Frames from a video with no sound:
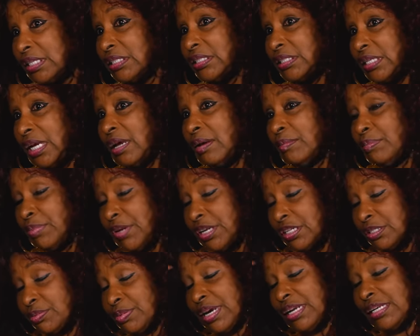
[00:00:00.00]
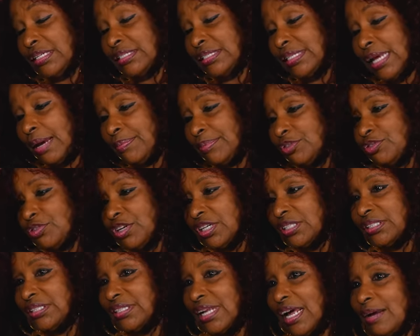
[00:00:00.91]
Yes, yeah, because we had to stop at
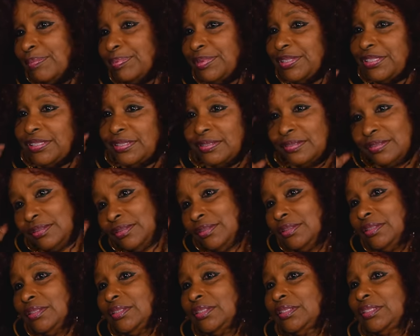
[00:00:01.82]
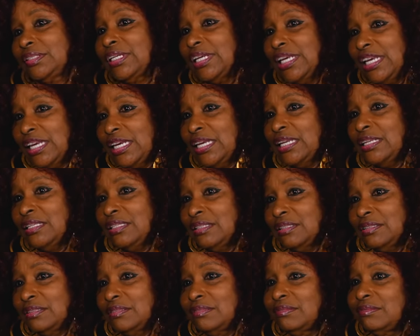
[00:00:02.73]
truck stops to eat.
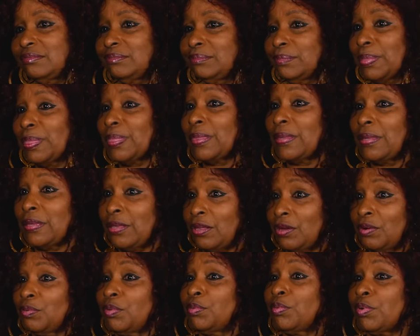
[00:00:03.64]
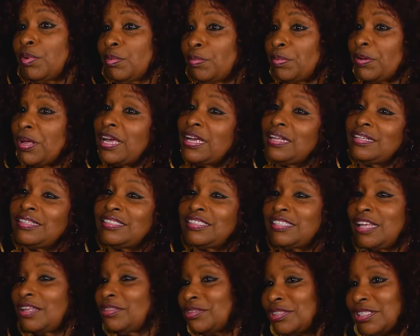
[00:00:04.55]
You know, when we were playing in the
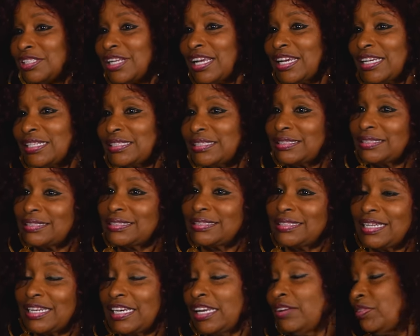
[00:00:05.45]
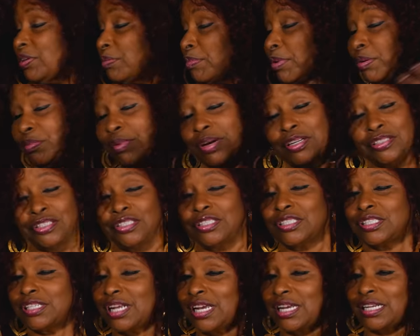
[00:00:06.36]
southern states and even the
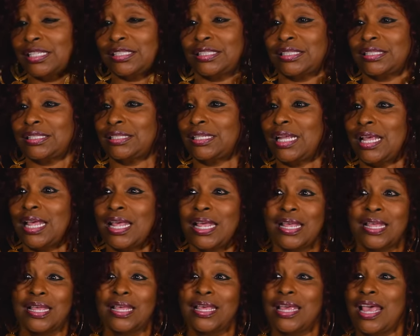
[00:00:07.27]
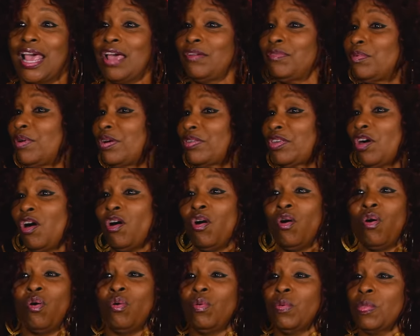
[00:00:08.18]
midwestern states, truck stops everywhere. The
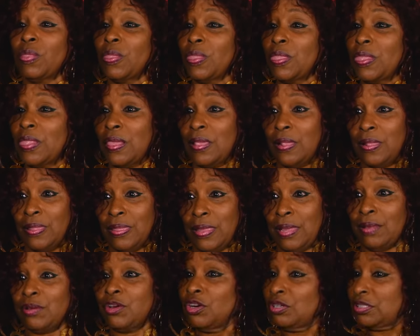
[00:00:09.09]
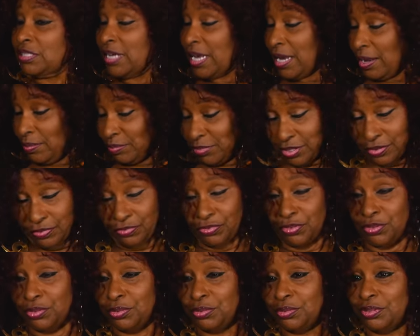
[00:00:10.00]
whole food, though. Good damn good
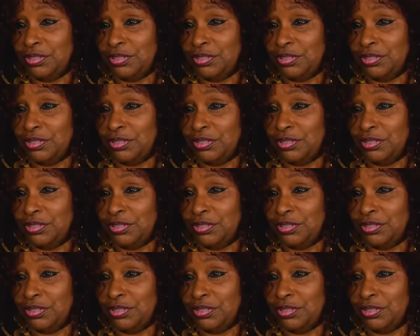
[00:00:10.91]
food